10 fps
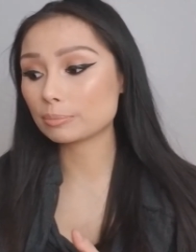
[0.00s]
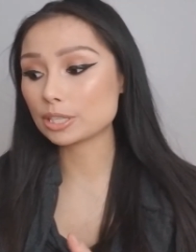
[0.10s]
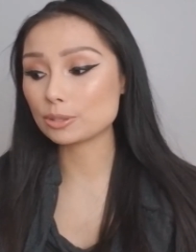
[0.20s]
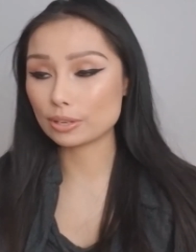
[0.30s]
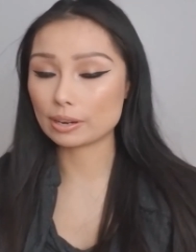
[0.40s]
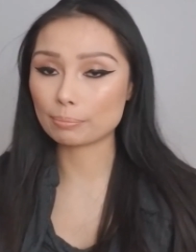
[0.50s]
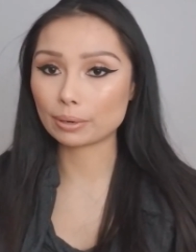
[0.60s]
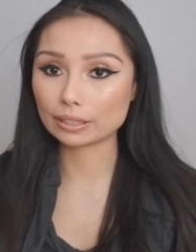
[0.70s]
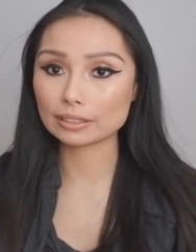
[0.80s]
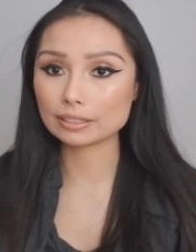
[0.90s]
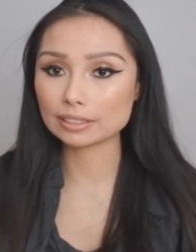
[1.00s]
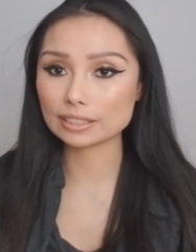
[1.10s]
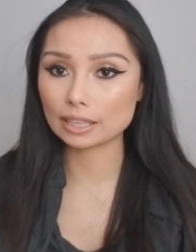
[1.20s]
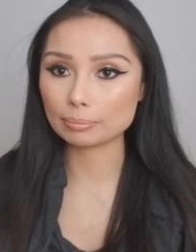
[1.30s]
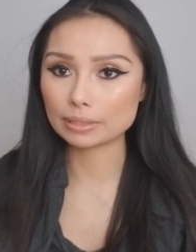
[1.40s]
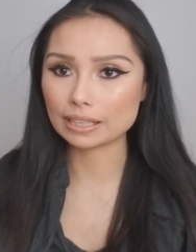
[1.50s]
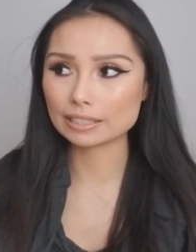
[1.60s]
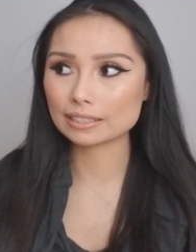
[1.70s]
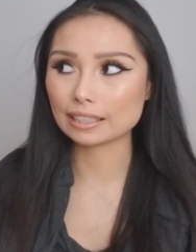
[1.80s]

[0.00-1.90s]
be doing pregnancy updates.